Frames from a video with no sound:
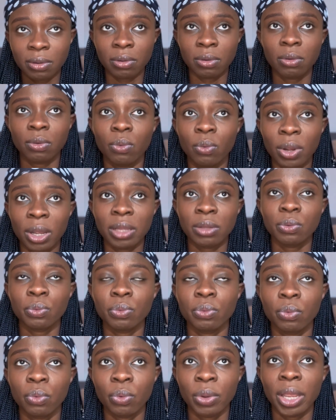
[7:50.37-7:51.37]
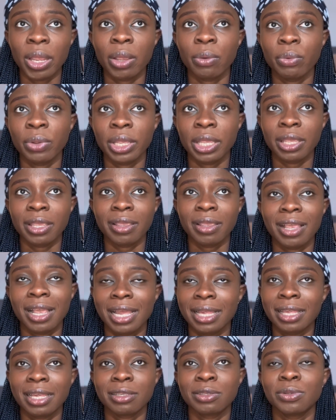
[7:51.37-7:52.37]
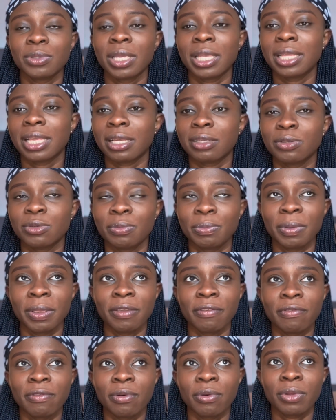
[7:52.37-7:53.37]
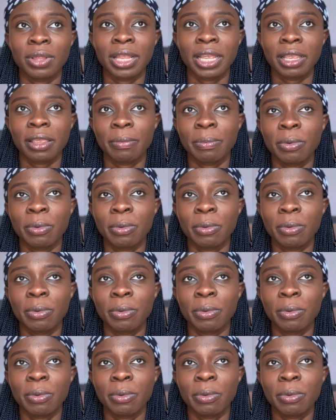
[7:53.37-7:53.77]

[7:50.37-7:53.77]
one where we gather together to pay for like